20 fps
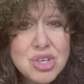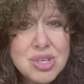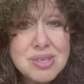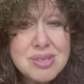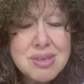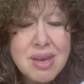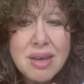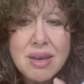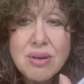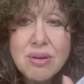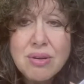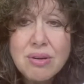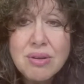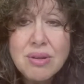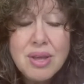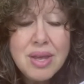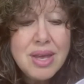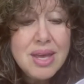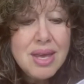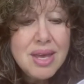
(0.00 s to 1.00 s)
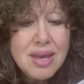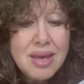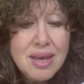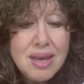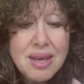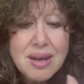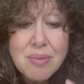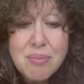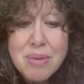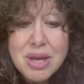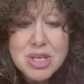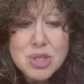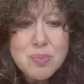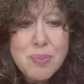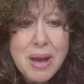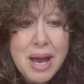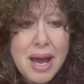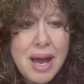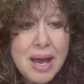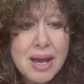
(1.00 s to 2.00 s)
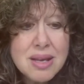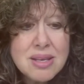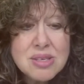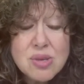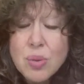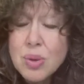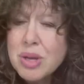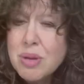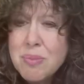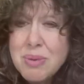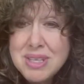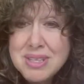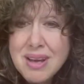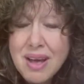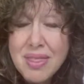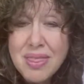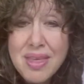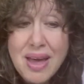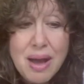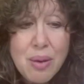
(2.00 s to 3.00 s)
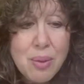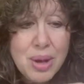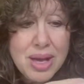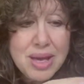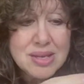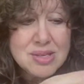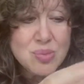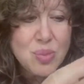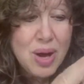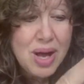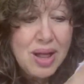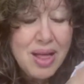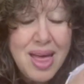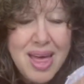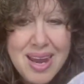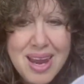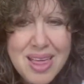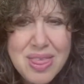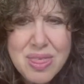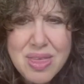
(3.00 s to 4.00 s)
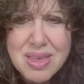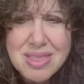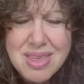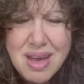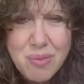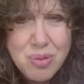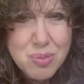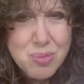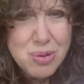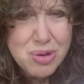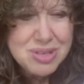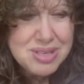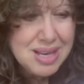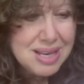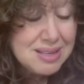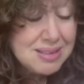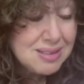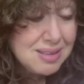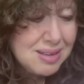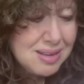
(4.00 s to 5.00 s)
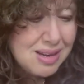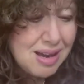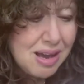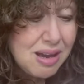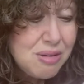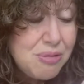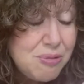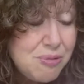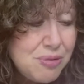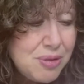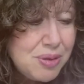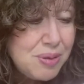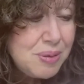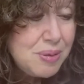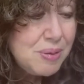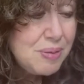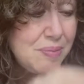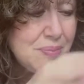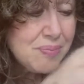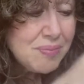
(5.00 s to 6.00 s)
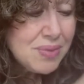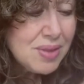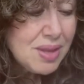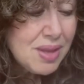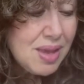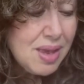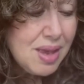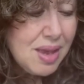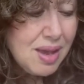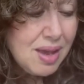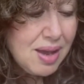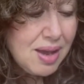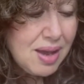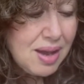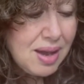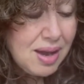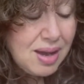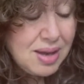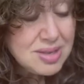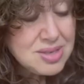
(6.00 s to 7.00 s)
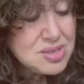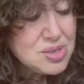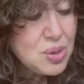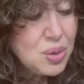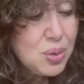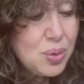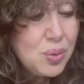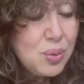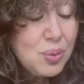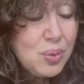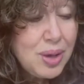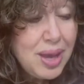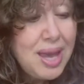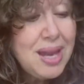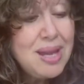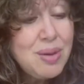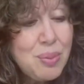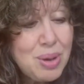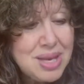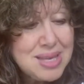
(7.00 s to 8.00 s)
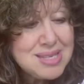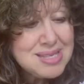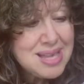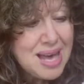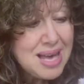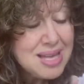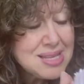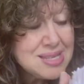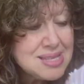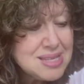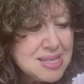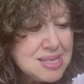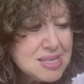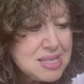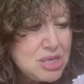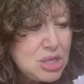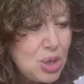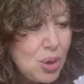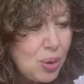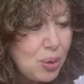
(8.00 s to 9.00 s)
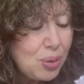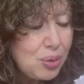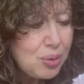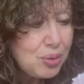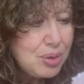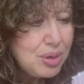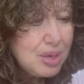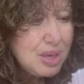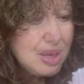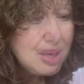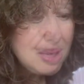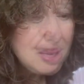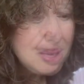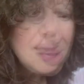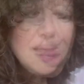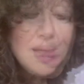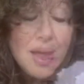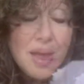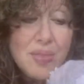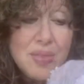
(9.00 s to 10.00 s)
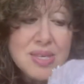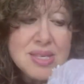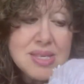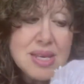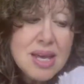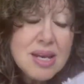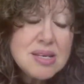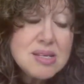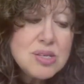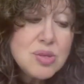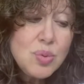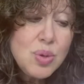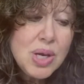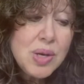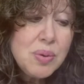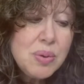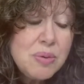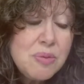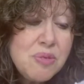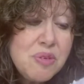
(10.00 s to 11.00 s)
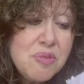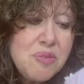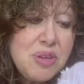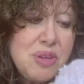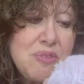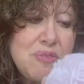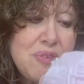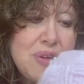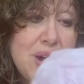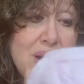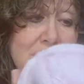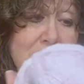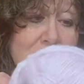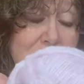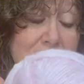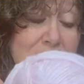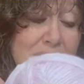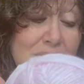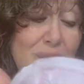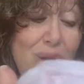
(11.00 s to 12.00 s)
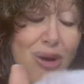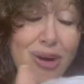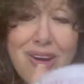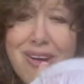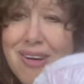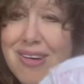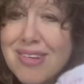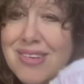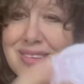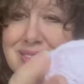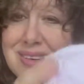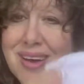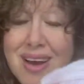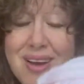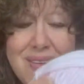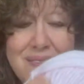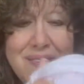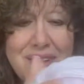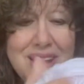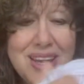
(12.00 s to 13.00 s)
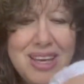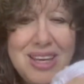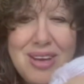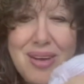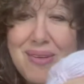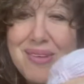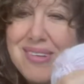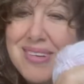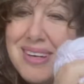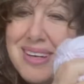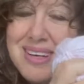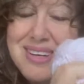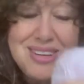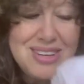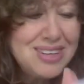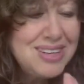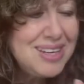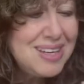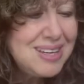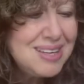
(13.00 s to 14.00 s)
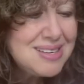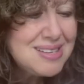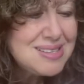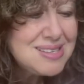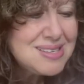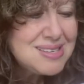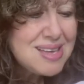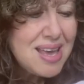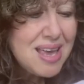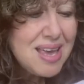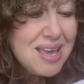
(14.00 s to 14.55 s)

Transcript: cycle in a mesh bag, so it could be done that way as well. And I think that would protect it enough. Uh, so anyways, that's this yarn. And this skein is 355 yards of yarny goodness,